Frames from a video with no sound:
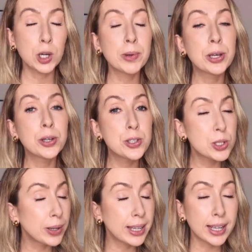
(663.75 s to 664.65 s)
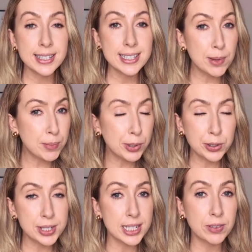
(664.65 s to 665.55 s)
Could be doing a simple
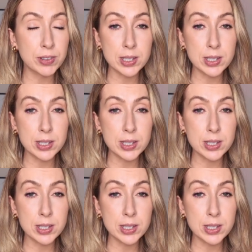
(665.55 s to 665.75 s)
good deed for